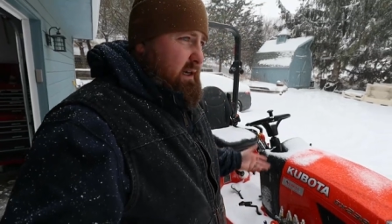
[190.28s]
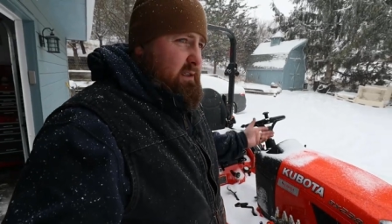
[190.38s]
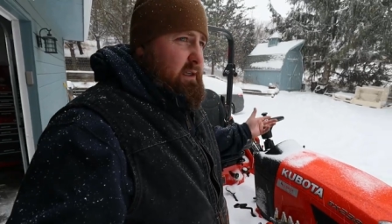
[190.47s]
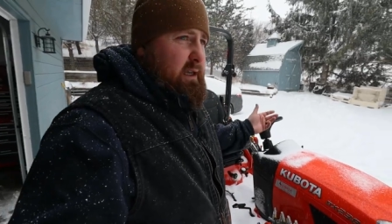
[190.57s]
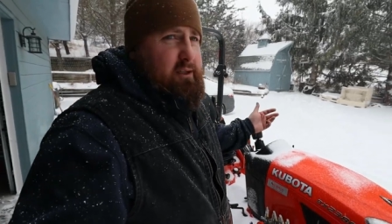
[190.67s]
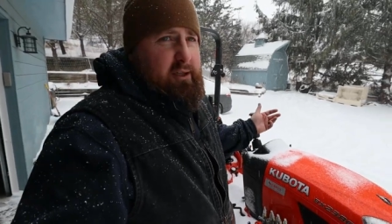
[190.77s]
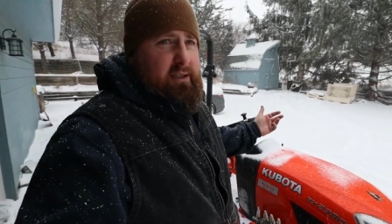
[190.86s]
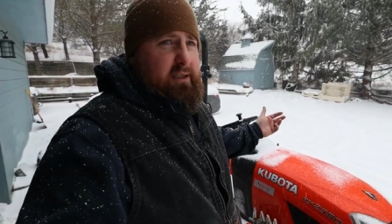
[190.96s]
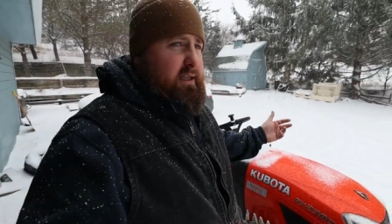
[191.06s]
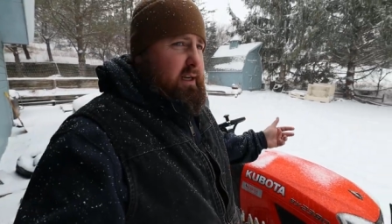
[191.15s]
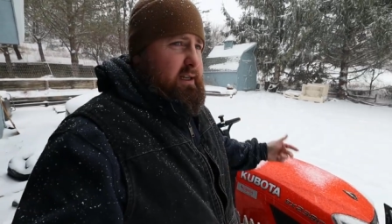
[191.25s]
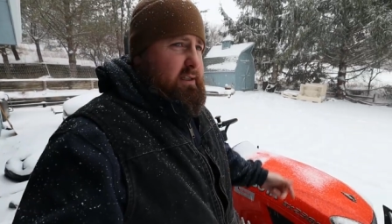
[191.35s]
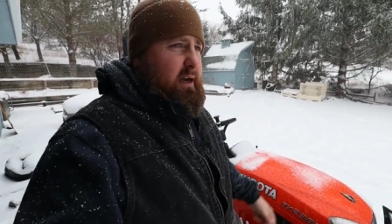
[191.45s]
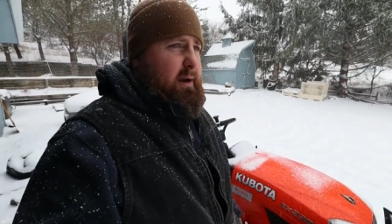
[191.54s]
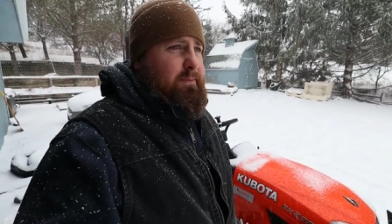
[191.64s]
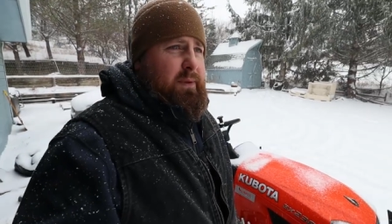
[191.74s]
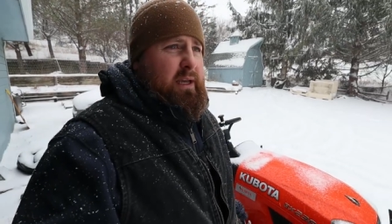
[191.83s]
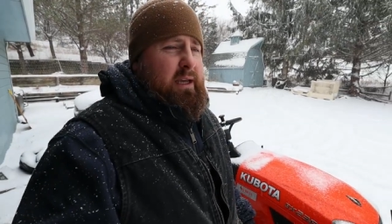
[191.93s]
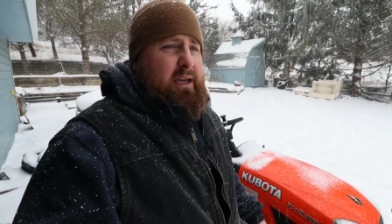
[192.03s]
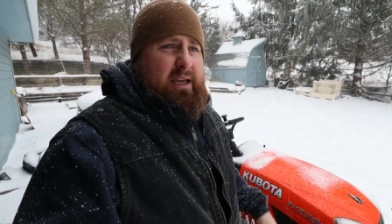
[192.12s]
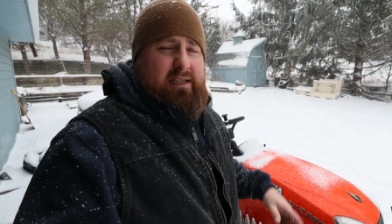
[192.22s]
like I said, just in the nick of time.
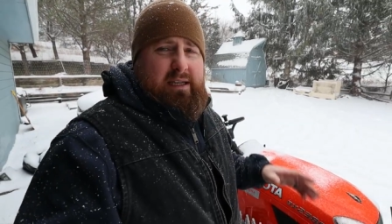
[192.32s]
He